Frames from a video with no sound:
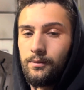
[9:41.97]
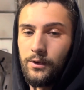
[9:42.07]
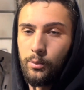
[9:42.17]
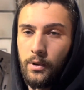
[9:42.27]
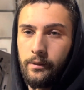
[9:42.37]

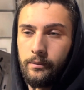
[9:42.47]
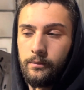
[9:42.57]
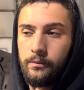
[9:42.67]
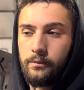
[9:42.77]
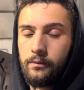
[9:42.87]
it bent
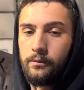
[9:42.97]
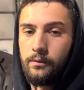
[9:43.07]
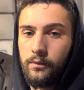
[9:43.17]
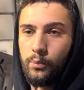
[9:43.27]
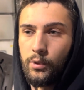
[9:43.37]

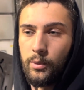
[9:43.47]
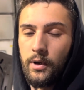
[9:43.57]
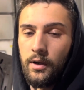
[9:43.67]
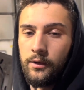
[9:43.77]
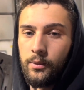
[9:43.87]
pretty
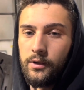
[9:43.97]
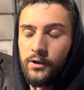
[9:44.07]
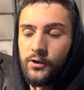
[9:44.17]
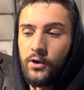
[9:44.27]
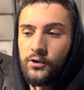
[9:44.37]
badly when the
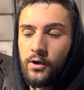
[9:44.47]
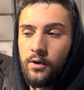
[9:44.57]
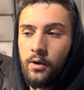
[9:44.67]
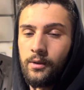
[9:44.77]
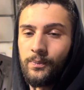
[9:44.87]
exhaust got
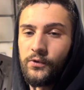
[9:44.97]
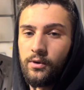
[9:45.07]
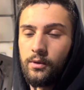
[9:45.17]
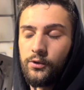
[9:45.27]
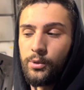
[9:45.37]
caught, so
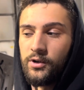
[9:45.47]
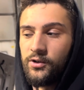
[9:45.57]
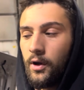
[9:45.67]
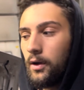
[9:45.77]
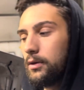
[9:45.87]
it was pretty
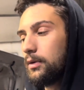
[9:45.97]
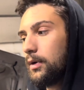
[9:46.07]
sad.